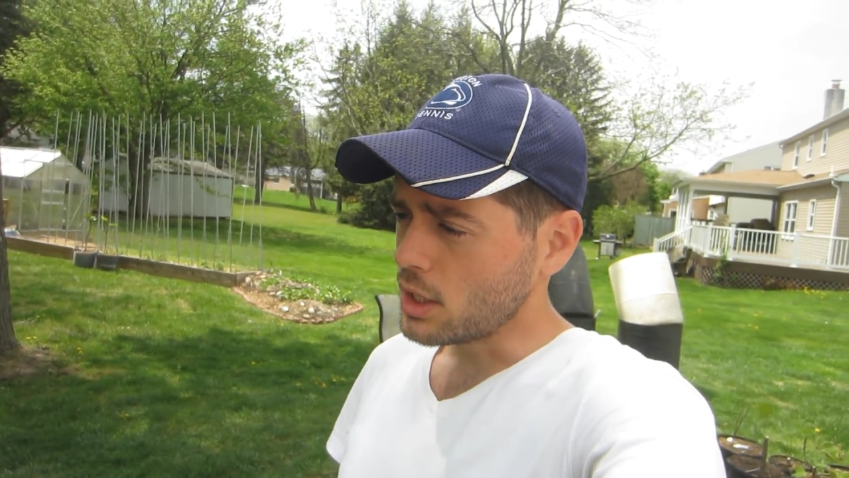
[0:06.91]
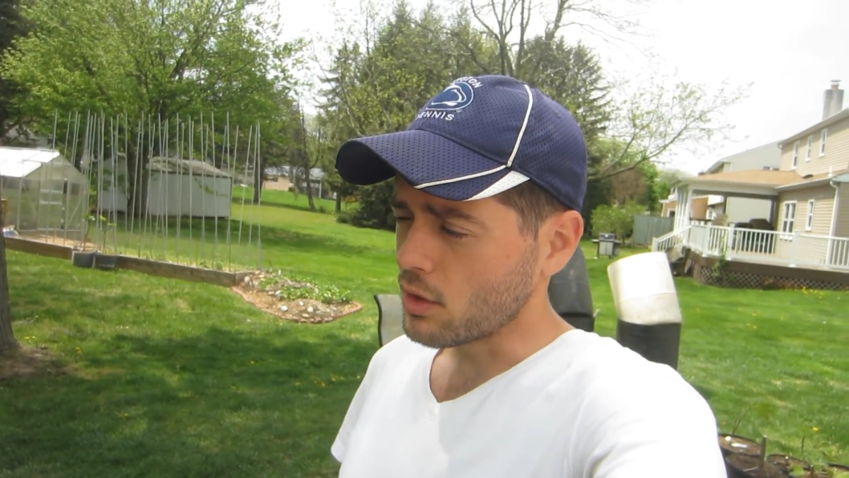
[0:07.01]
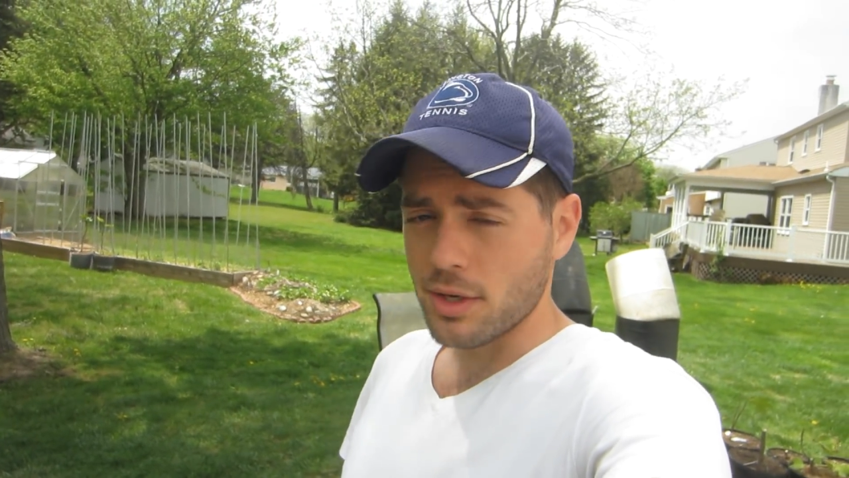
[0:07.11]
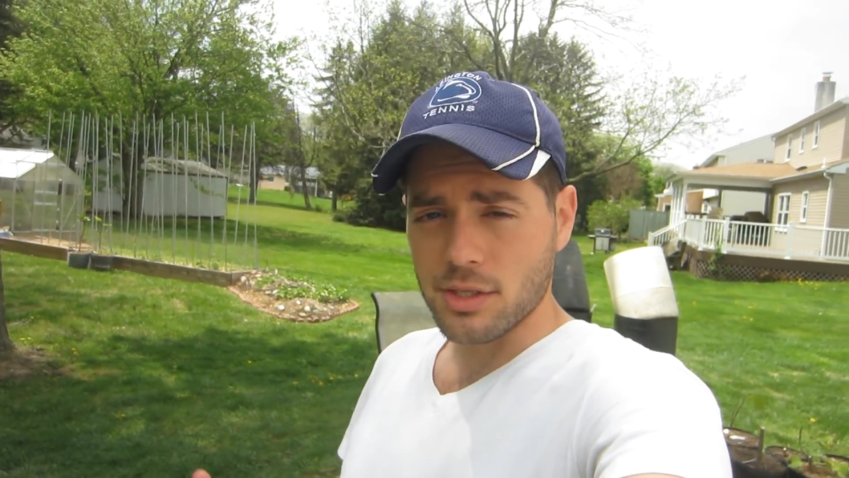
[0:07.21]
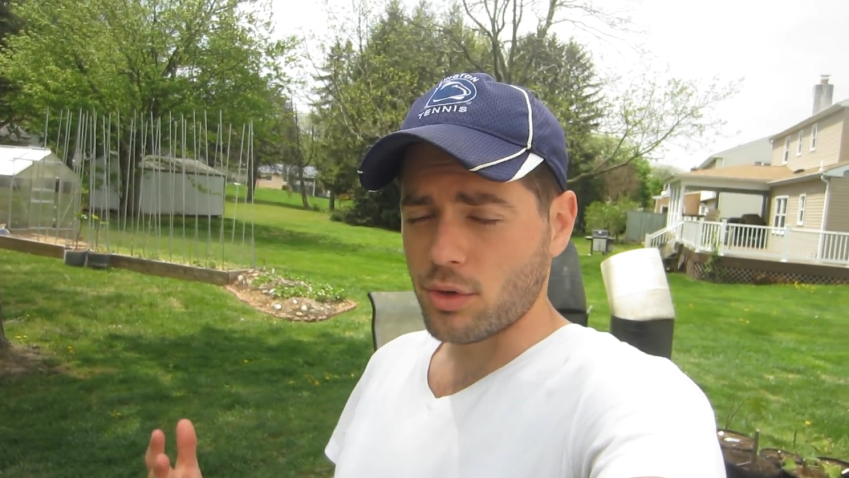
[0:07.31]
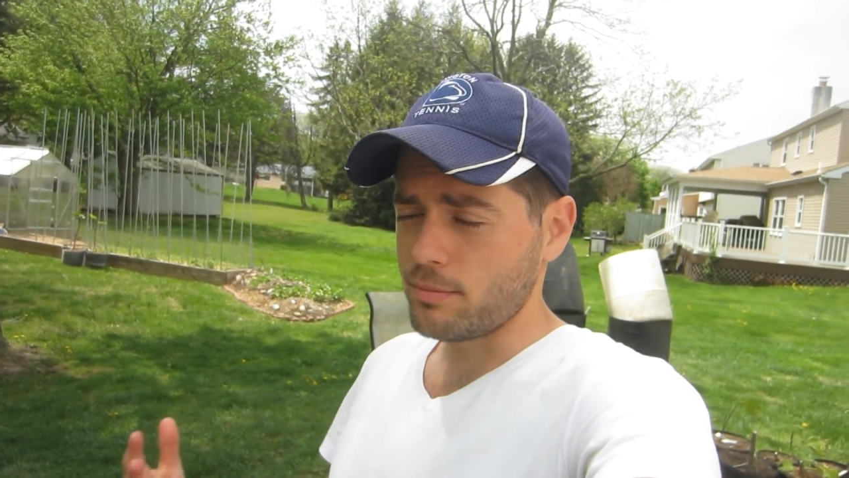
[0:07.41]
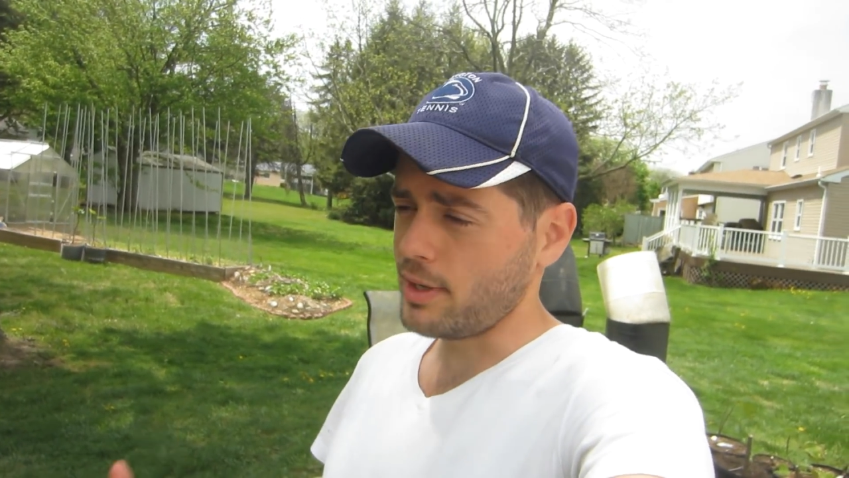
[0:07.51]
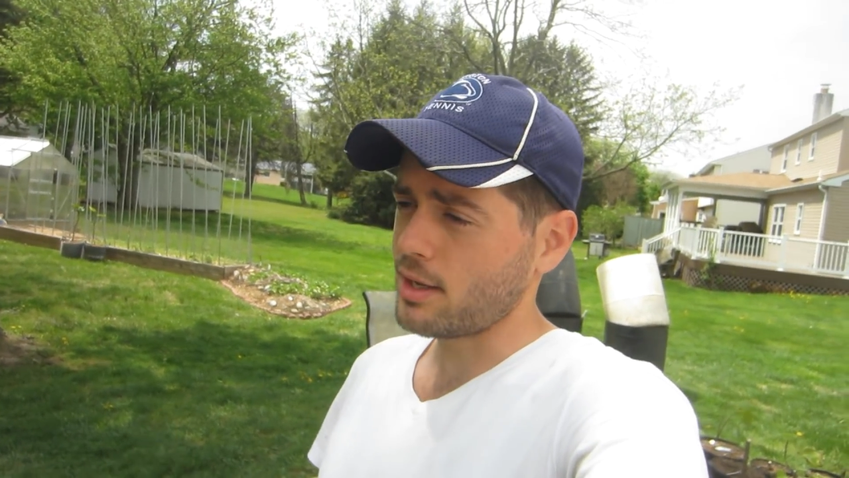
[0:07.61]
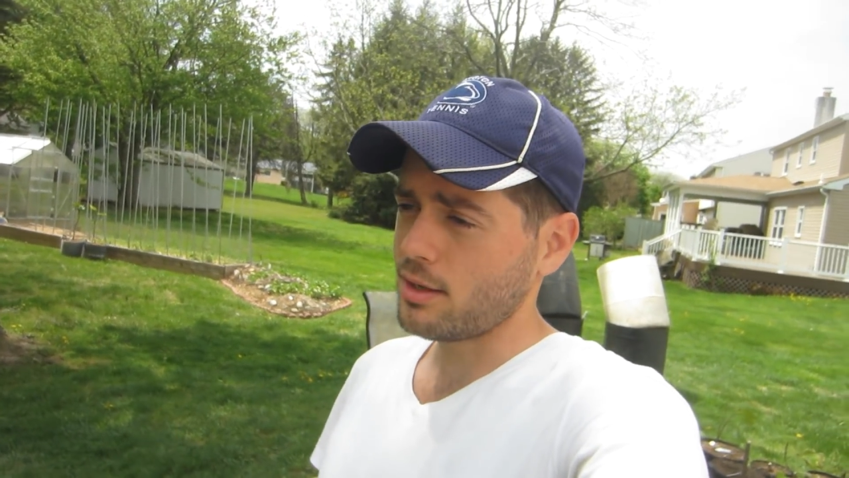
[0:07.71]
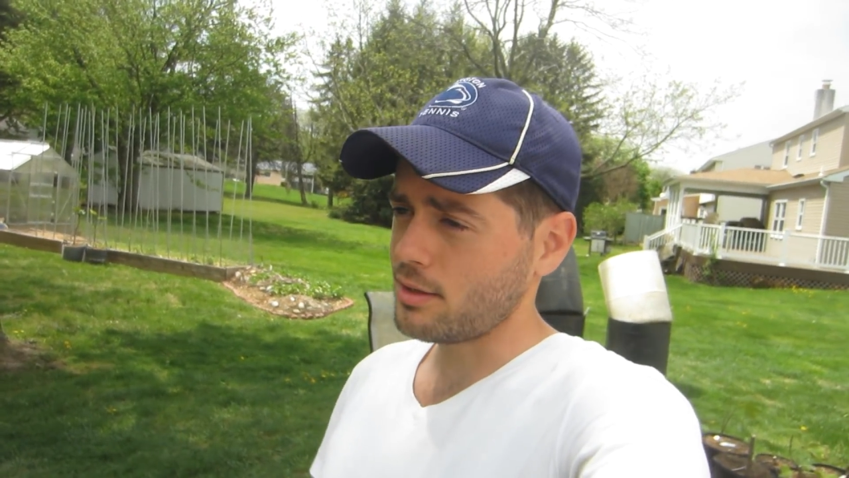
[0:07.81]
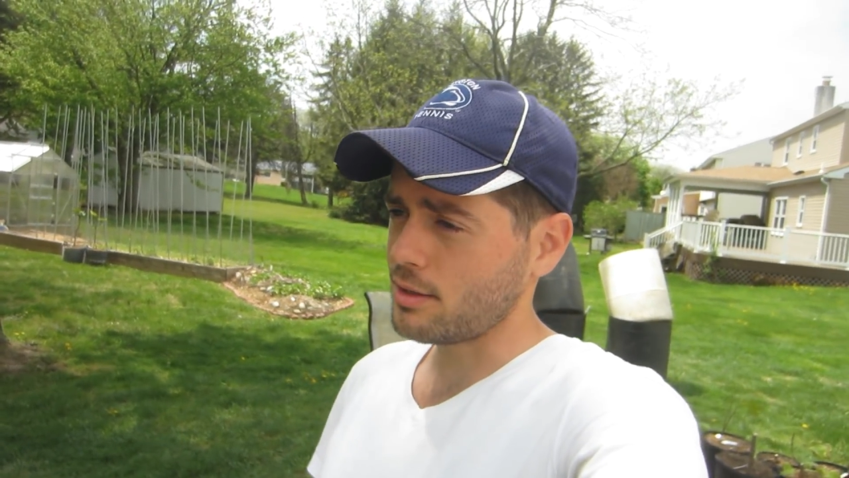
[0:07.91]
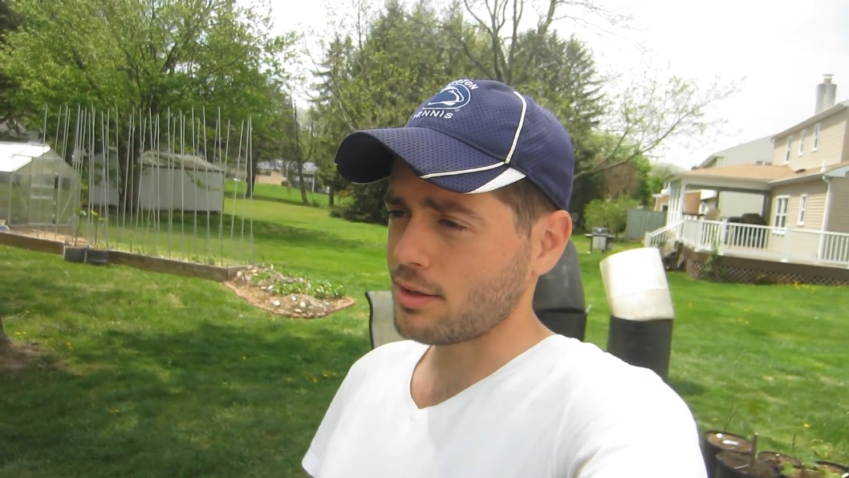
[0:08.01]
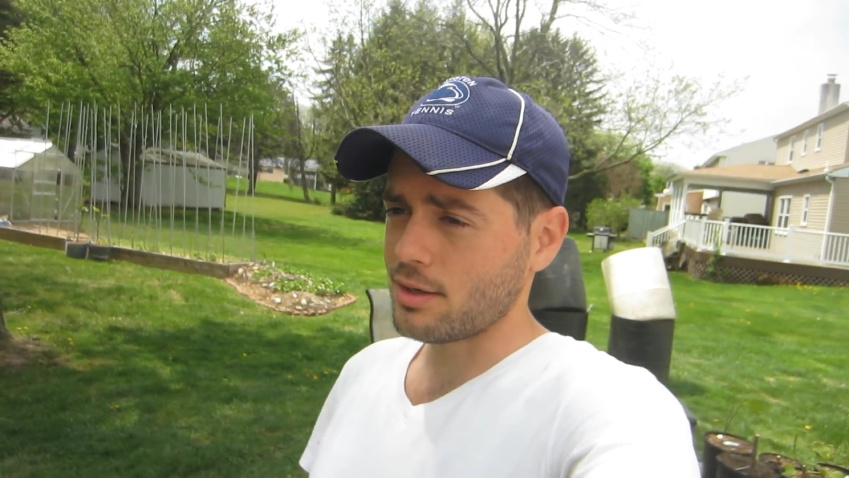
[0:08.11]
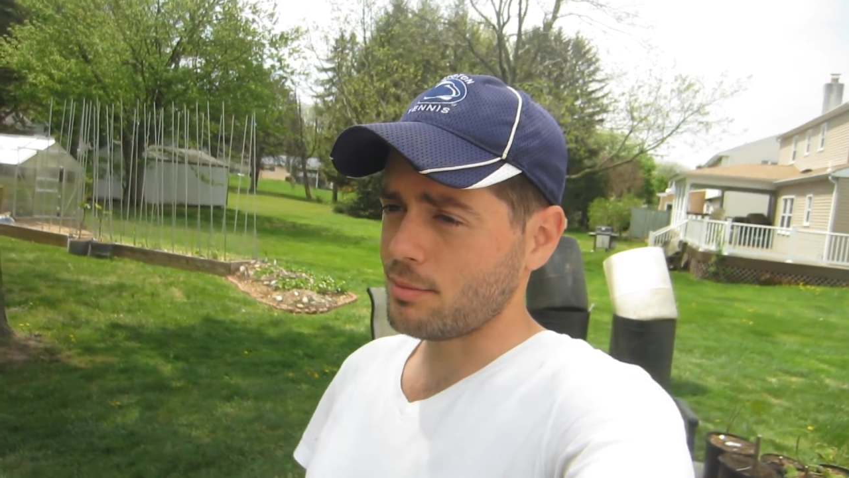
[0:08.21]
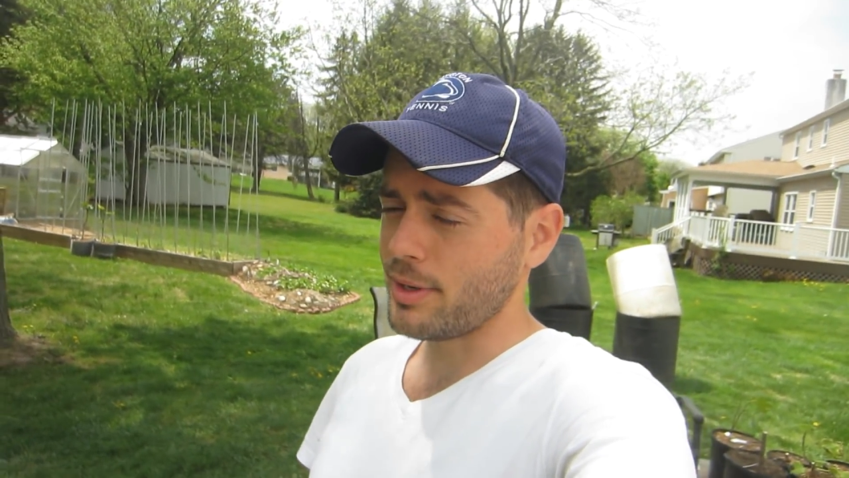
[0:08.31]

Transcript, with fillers: Otherwise, I wouldn't make it uh,